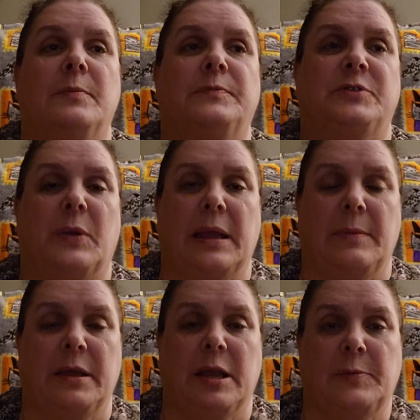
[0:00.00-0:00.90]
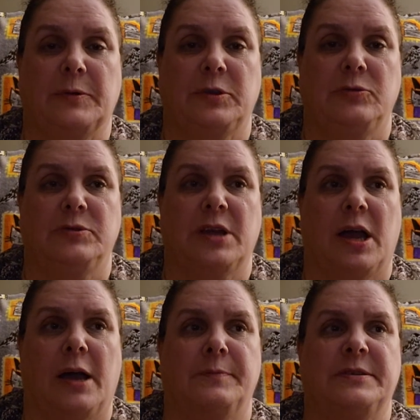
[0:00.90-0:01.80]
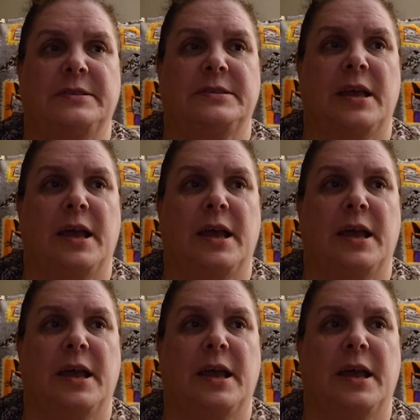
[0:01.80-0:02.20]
So I got me a couple cute tops.